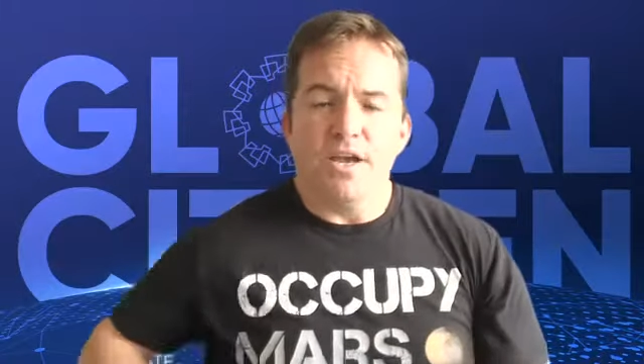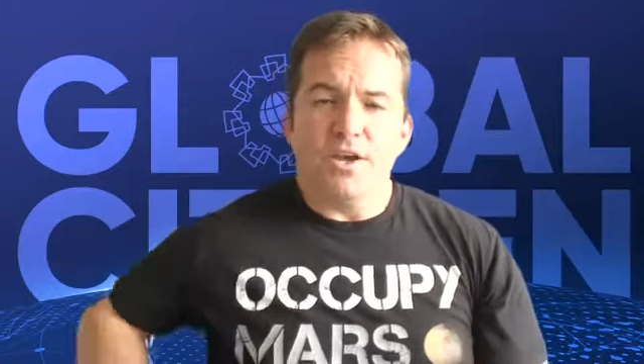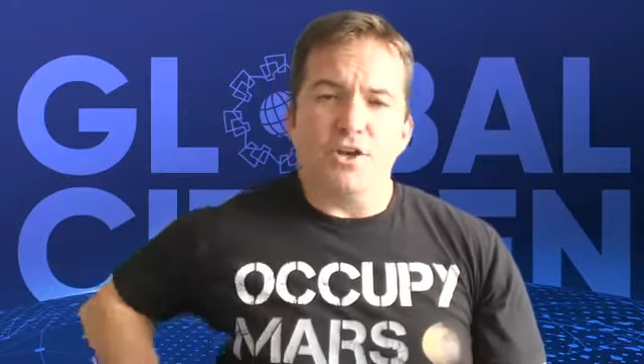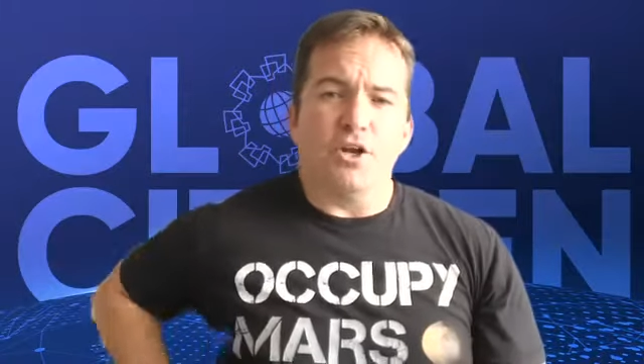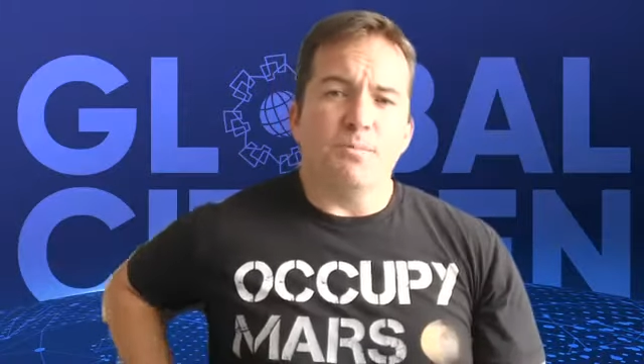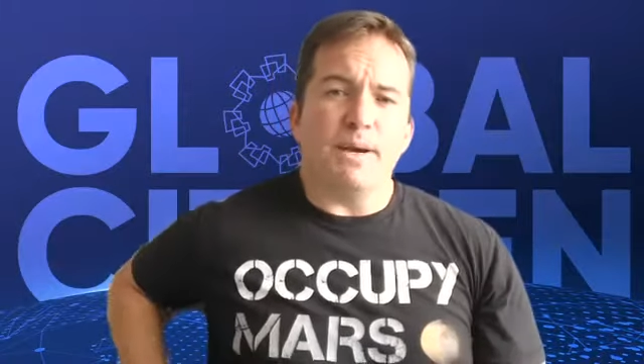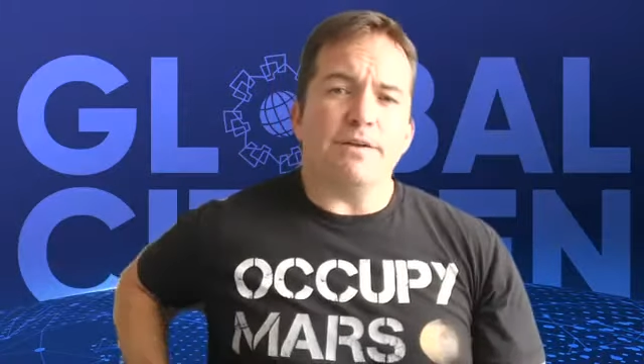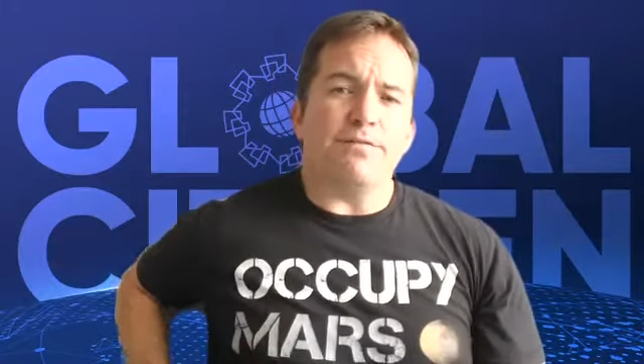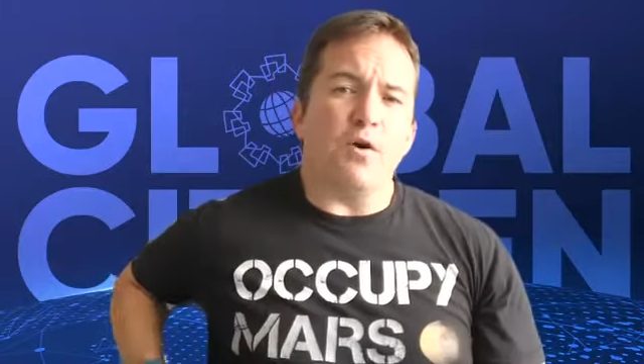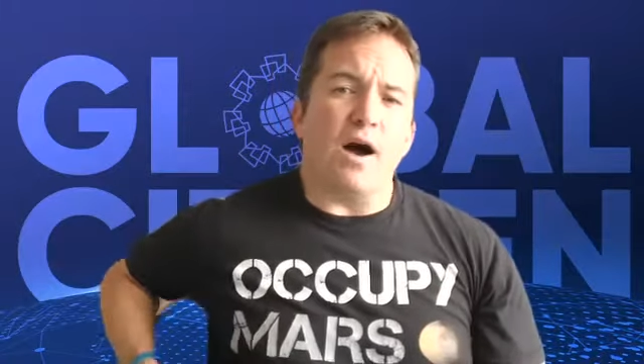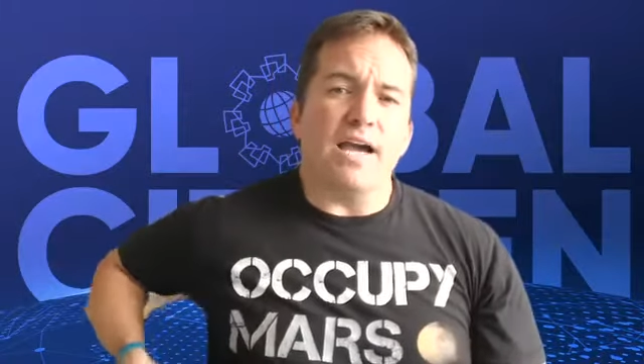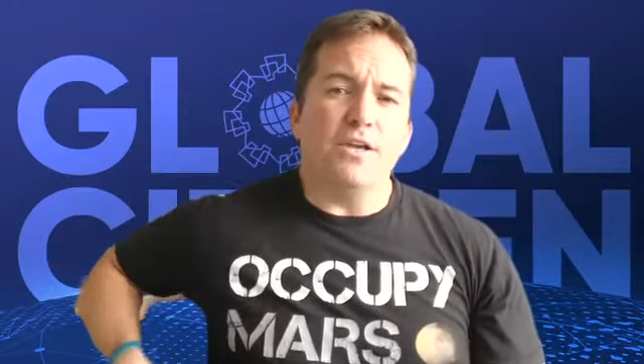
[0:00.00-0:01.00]
You know, the
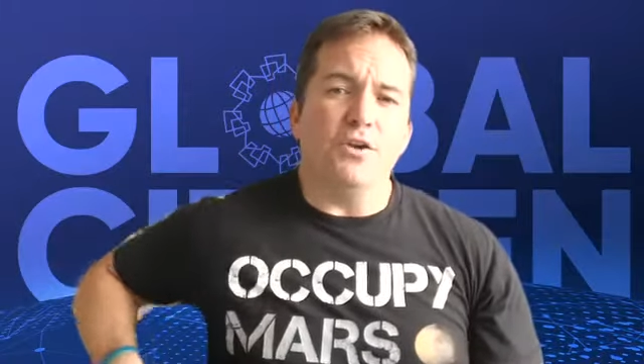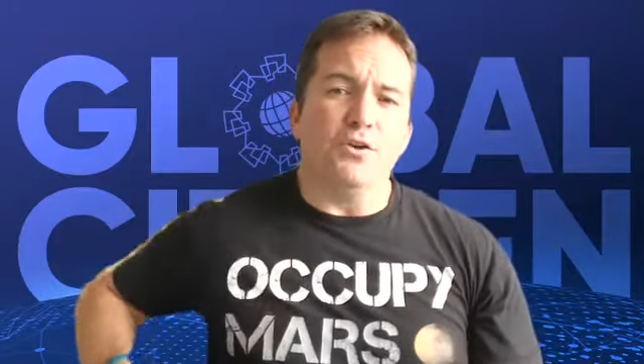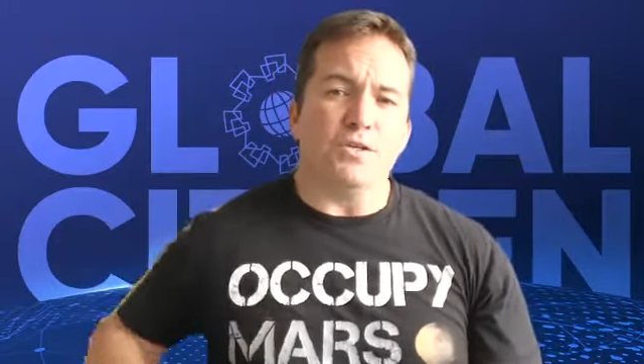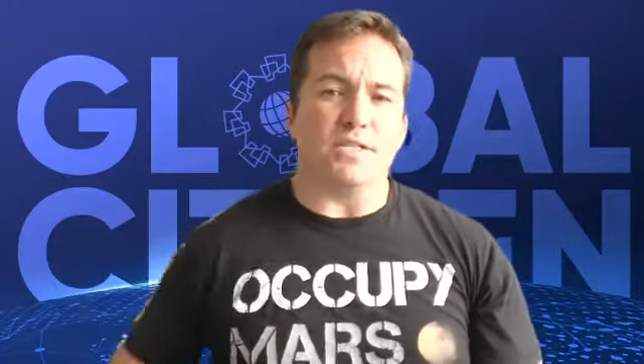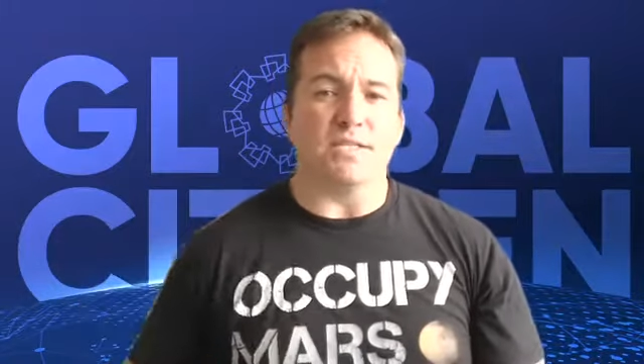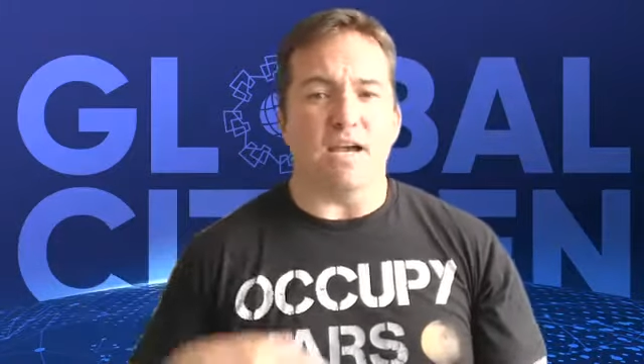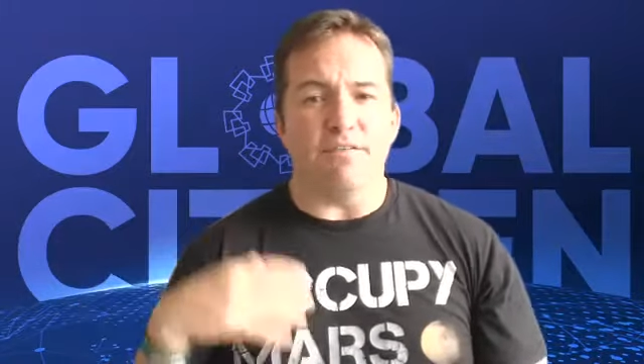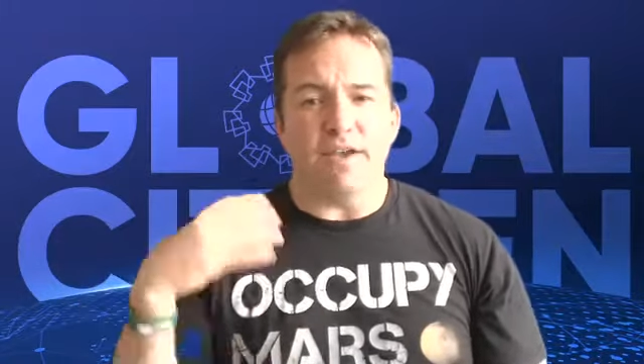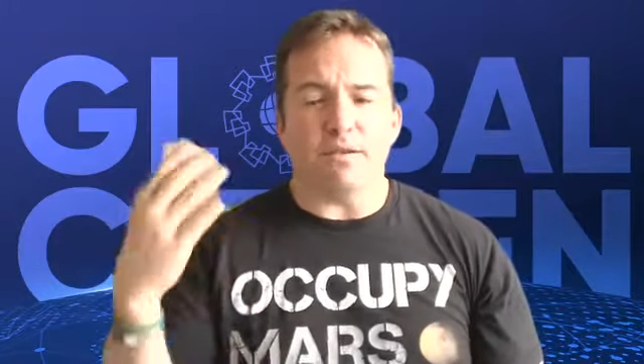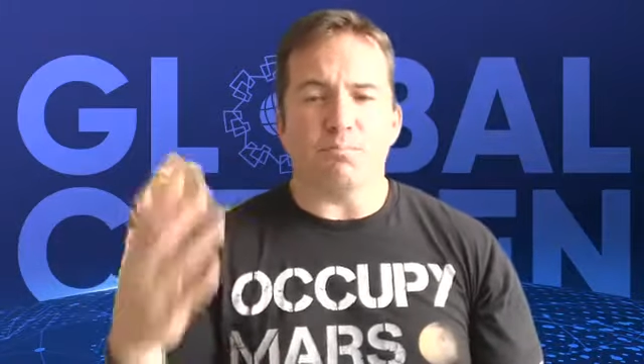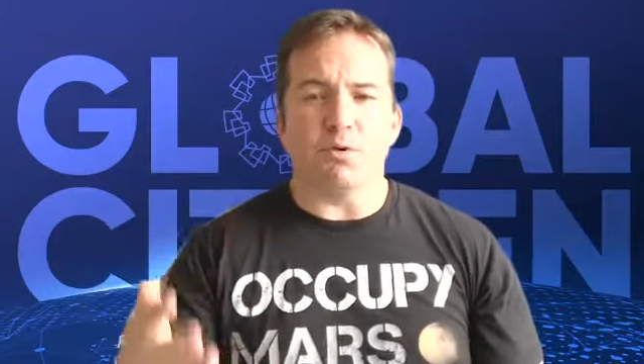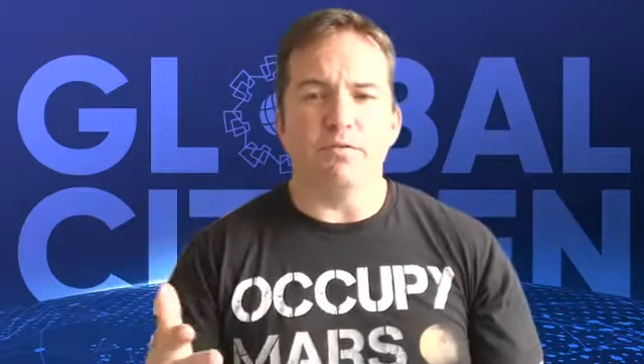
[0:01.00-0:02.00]
metaphor I use is I've had
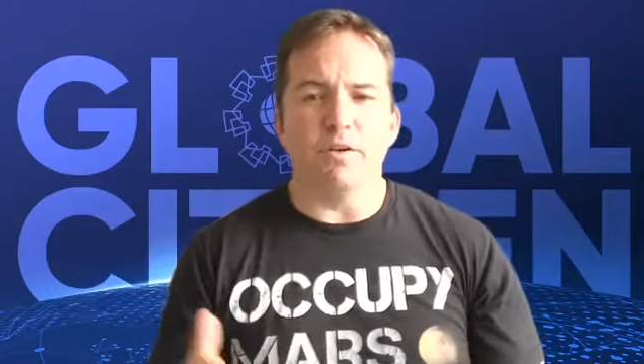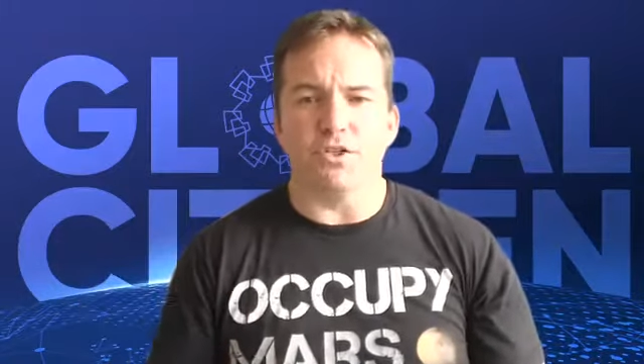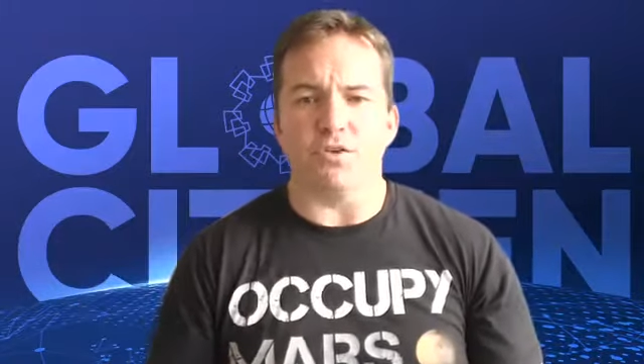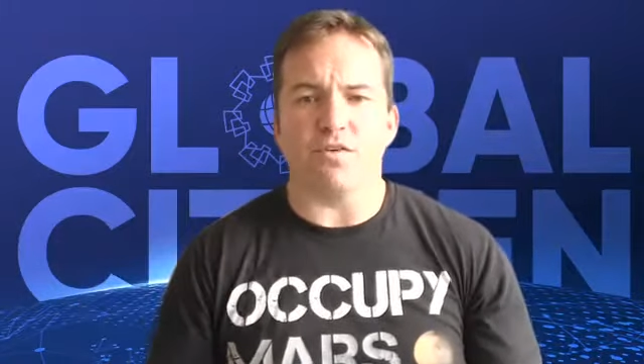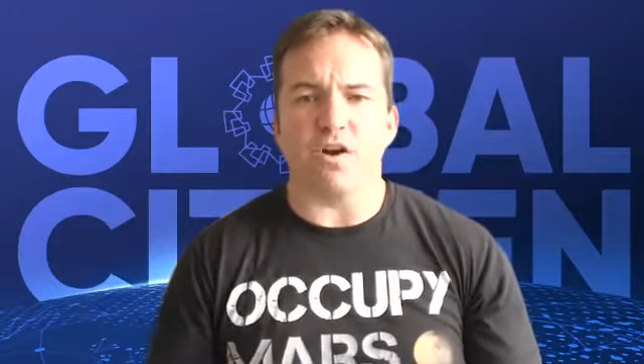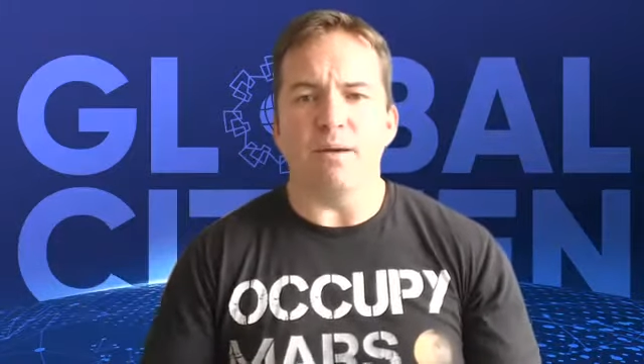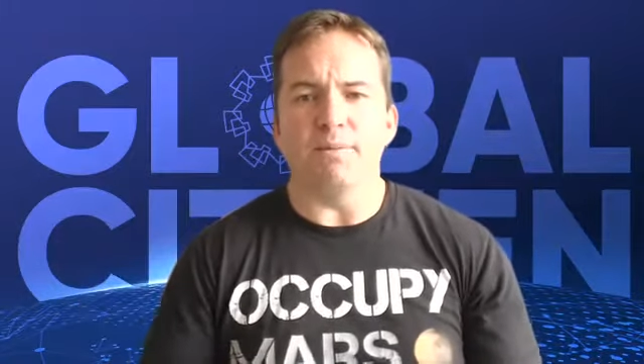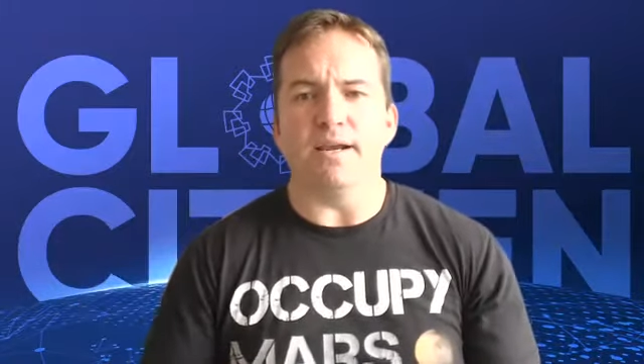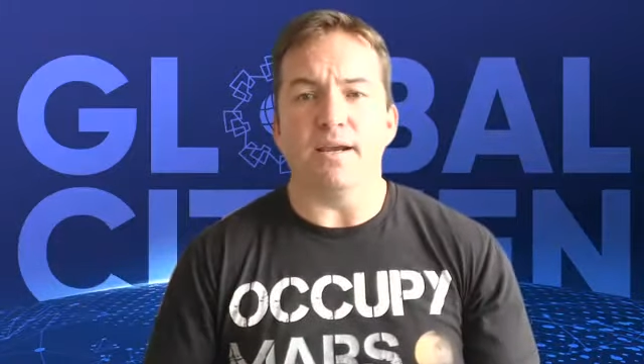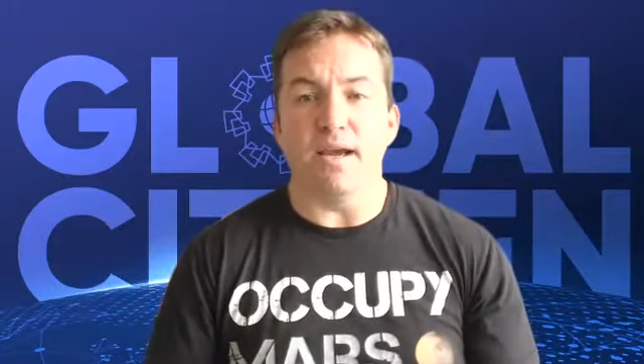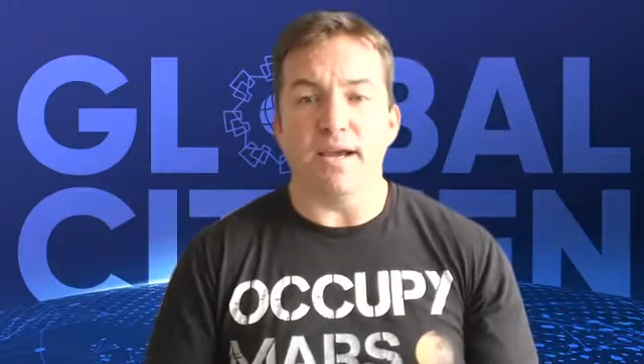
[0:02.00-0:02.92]
the privilege of climbing